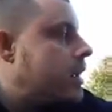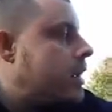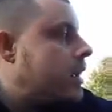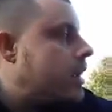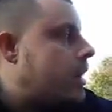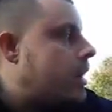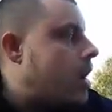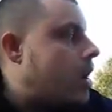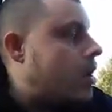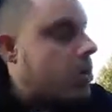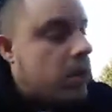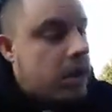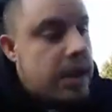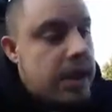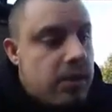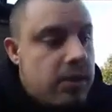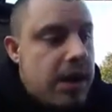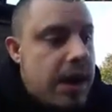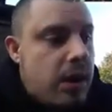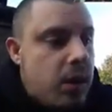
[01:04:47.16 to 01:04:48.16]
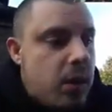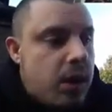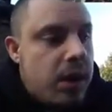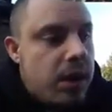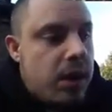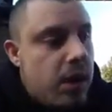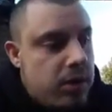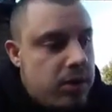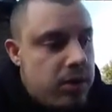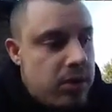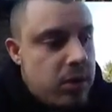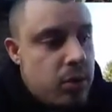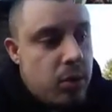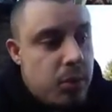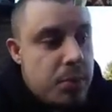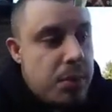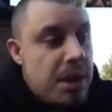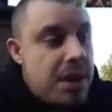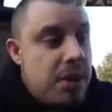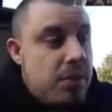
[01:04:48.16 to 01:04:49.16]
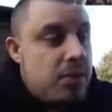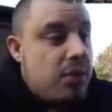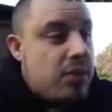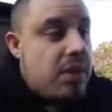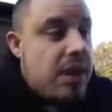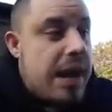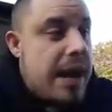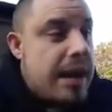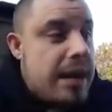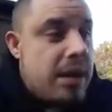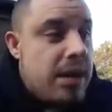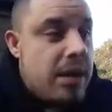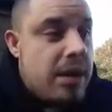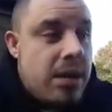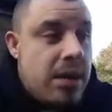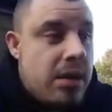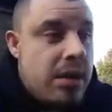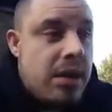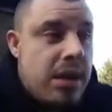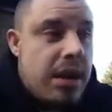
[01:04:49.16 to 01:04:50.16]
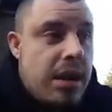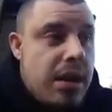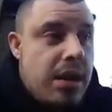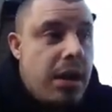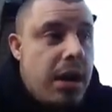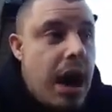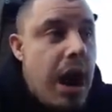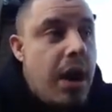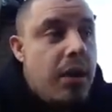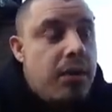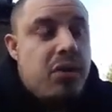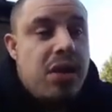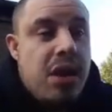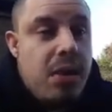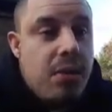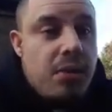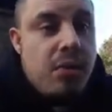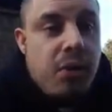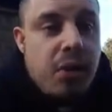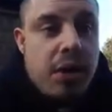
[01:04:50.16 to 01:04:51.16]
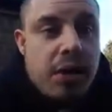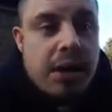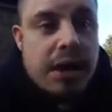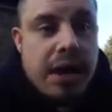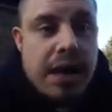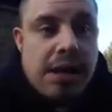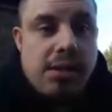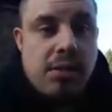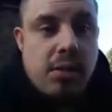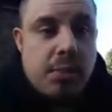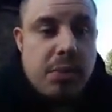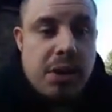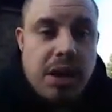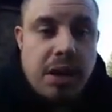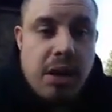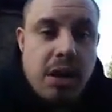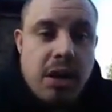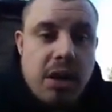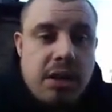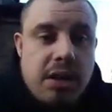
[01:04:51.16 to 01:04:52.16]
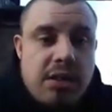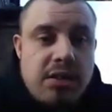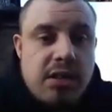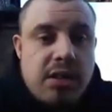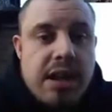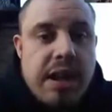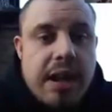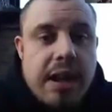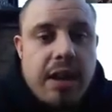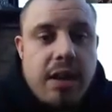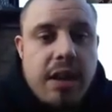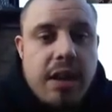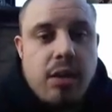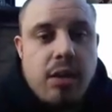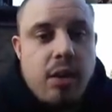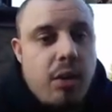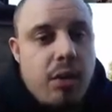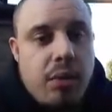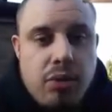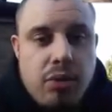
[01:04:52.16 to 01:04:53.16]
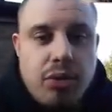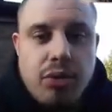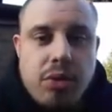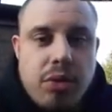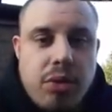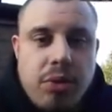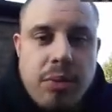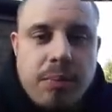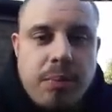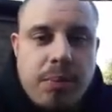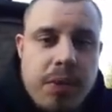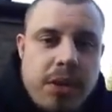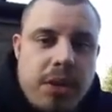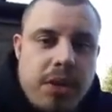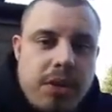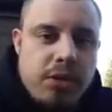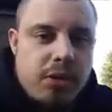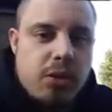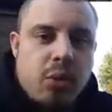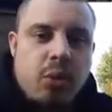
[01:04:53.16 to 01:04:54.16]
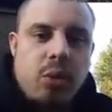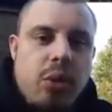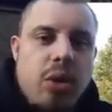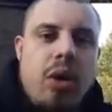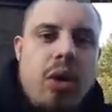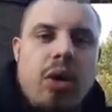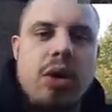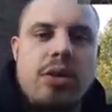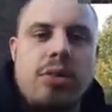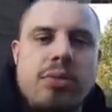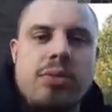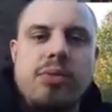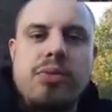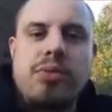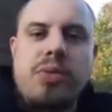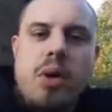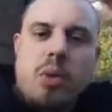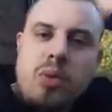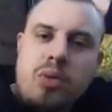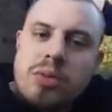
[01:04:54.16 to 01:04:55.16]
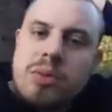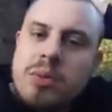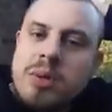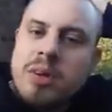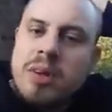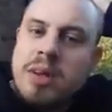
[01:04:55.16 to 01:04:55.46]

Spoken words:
I got kicked out. And I still believe today half the info the kids are being learning today are not true. It's all lies and false.